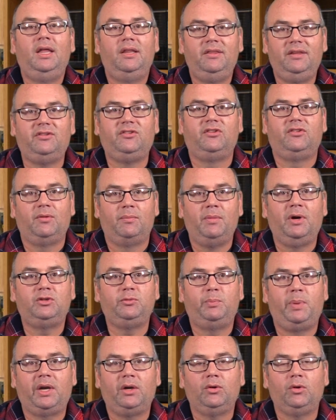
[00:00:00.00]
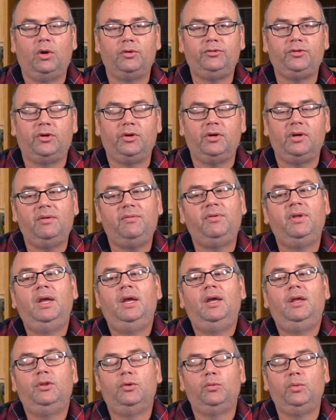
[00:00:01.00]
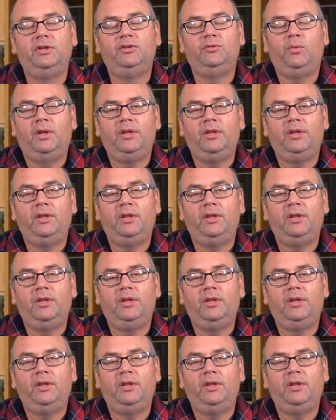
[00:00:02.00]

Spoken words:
This is a much better alternative. The reason